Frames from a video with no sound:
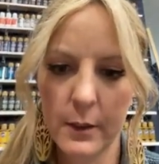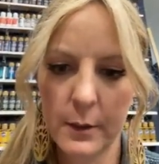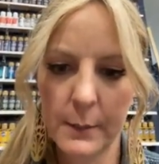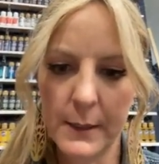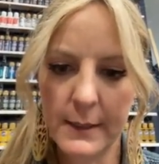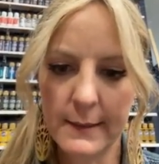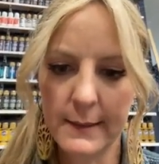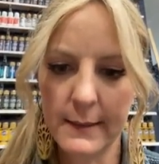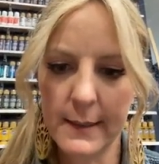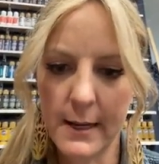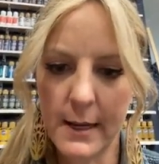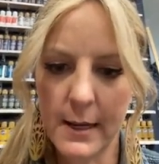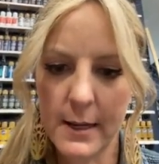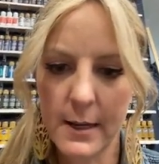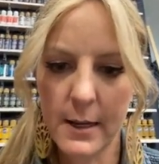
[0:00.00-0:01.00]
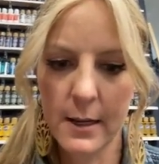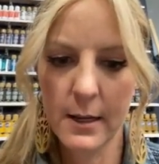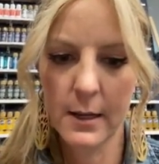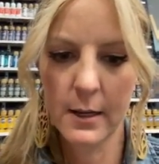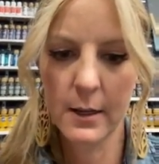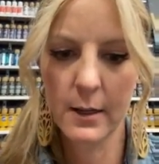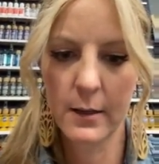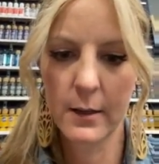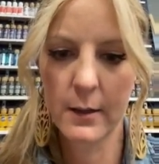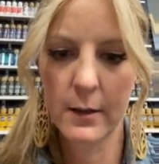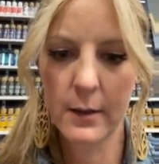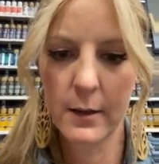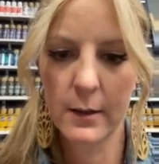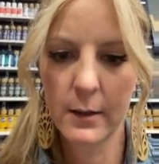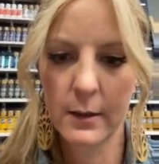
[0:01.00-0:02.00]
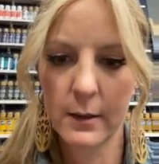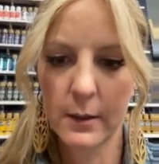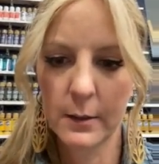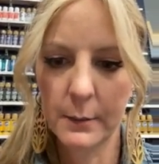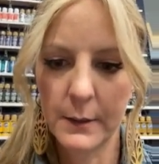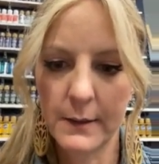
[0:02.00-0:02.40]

Let me see. Let